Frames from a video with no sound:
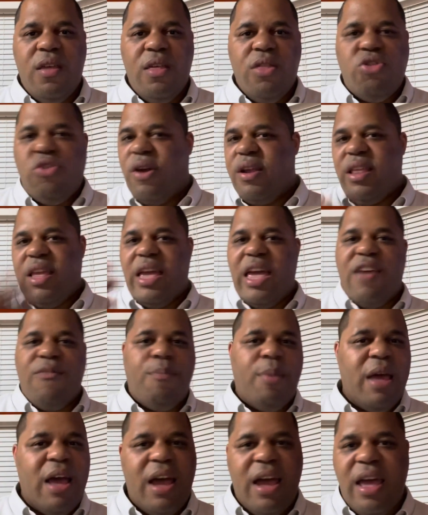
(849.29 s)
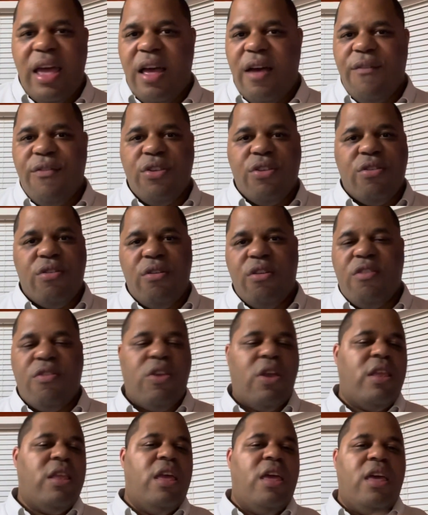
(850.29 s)
threatening FBI officers,
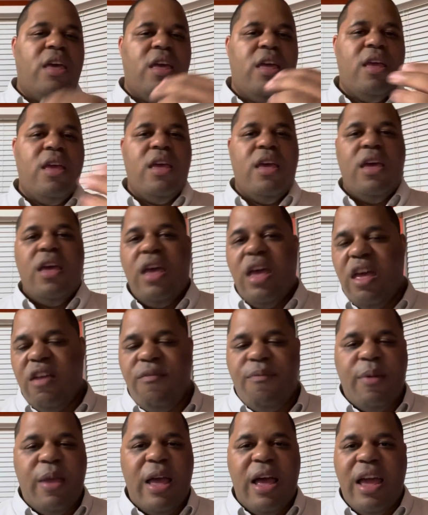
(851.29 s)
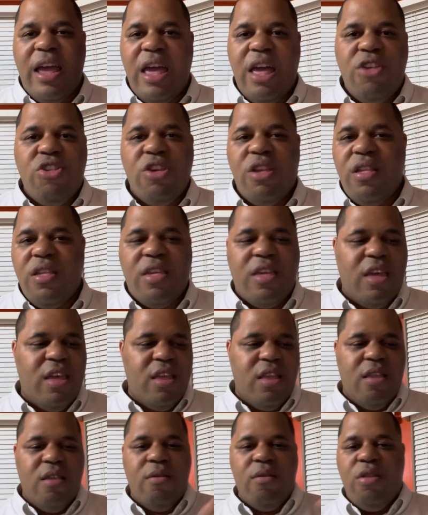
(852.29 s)
threatening FBI agents,
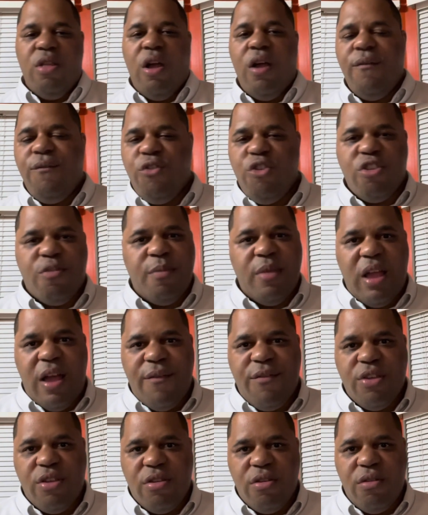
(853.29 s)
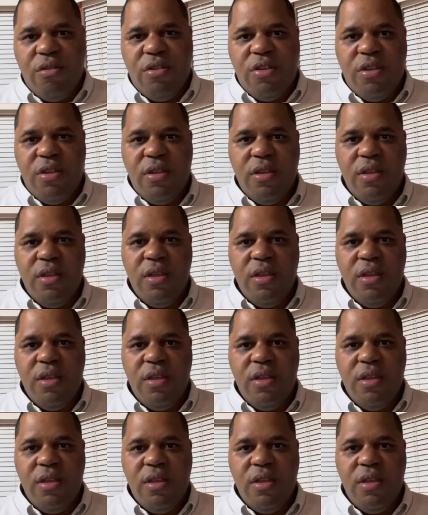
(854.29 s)
and law enforcement officers,